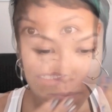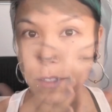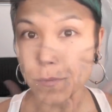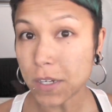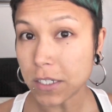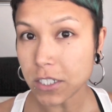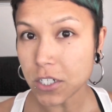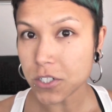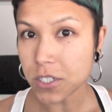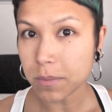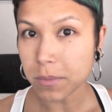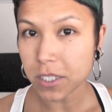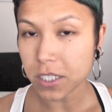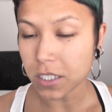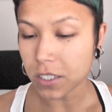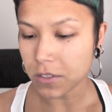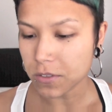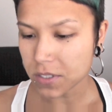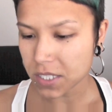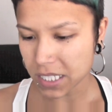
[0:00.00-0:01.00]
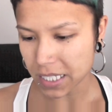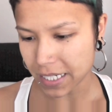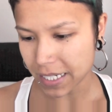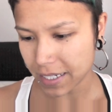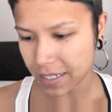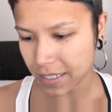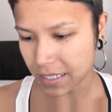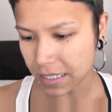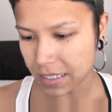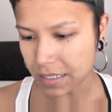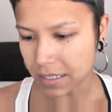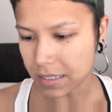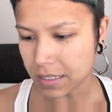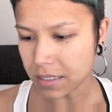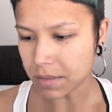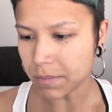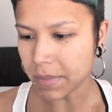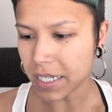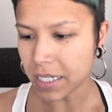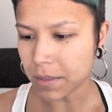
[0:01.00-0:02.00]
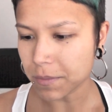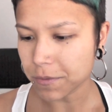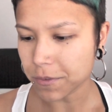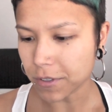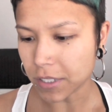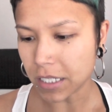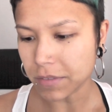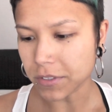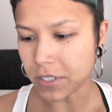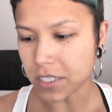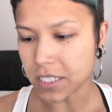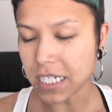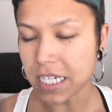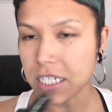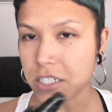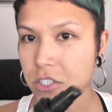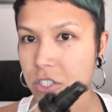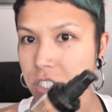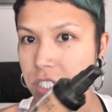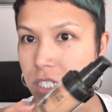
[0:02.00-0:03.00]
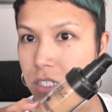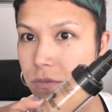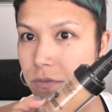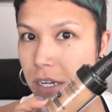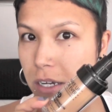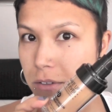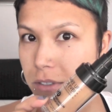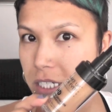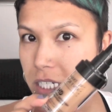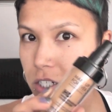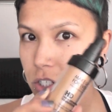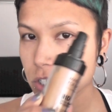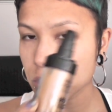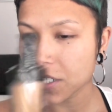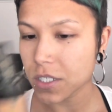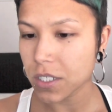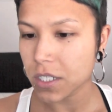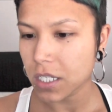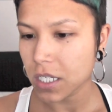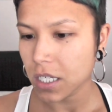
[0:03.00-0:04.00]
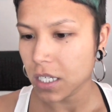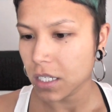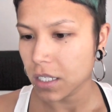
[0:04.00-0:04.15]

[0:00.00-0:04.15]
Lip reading: The foundation I'm going to use today is Makeup Forever's HD Foundation.